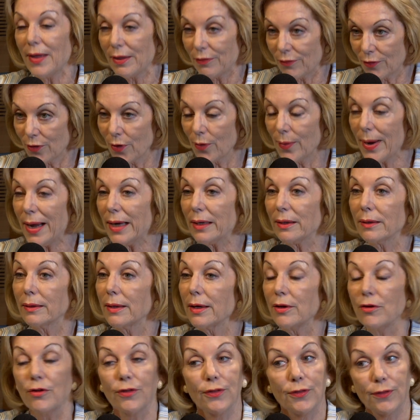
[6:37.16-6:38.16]
That's correct.
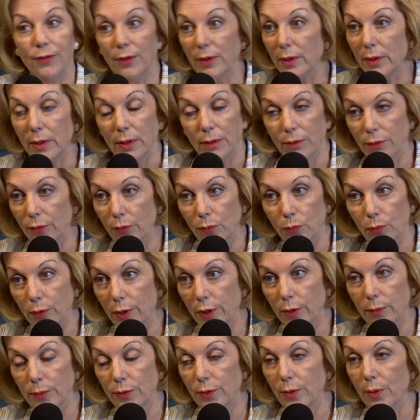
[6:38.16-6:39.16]
And you certainly couldn't
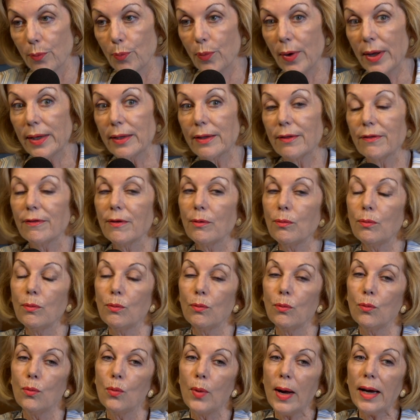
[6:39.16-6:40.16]
work when you were pregnant. So
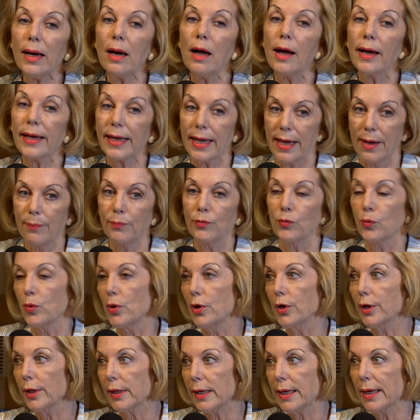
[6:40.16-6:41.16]
when I kept
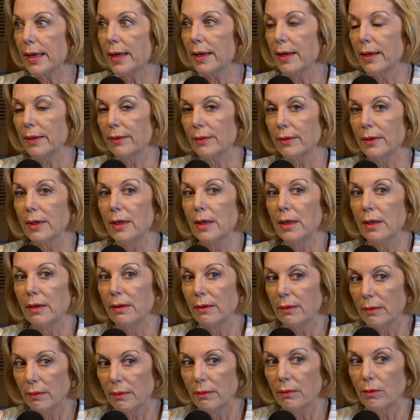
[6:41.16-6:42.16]
working and
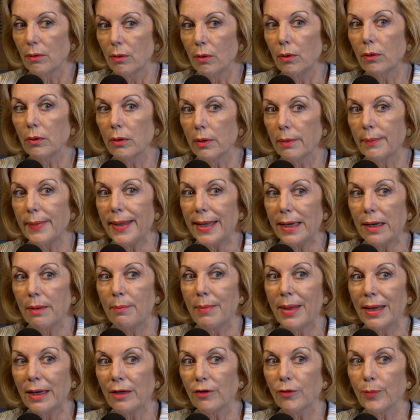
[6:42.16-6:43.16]
all the men in
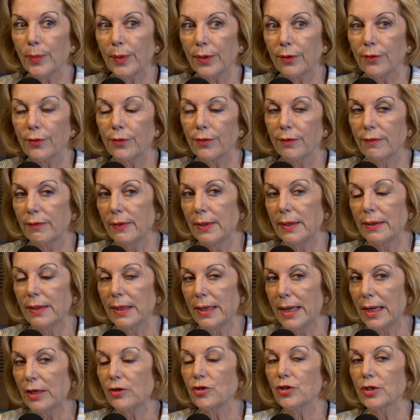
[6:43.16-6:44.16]
management could see
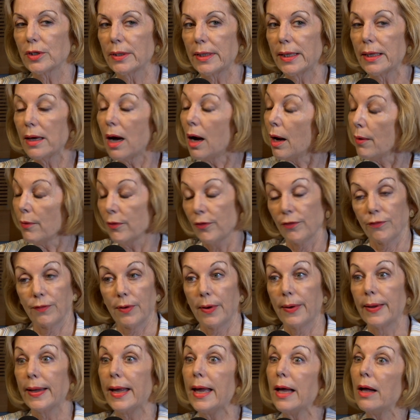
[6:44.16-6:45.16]
that actually I was
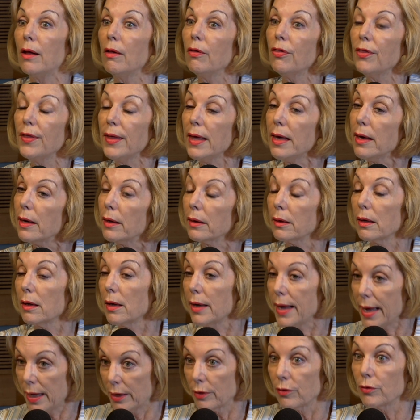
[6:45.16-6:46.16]
very healthy and I
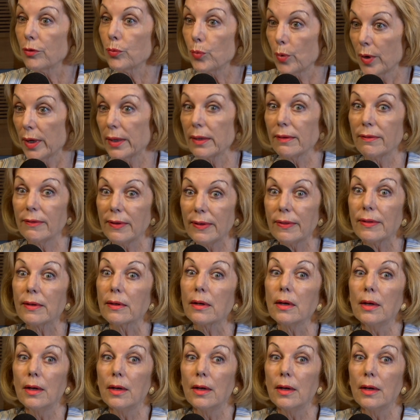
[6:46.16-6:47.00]
had a good pregnancy